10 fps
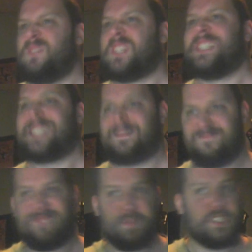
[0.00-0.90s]
I'm looking
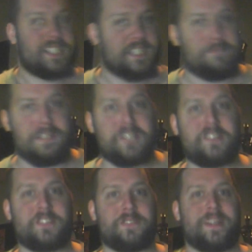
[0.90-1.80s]
at the
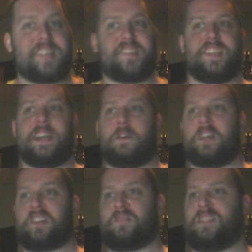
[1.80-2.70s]
monitor so I can see
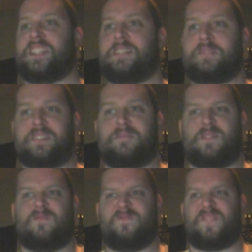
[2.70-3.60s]
how awesome I am,
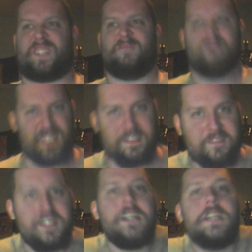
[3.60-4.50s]
because I'm all
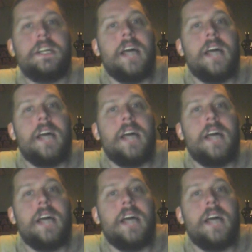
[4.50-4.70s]
buff.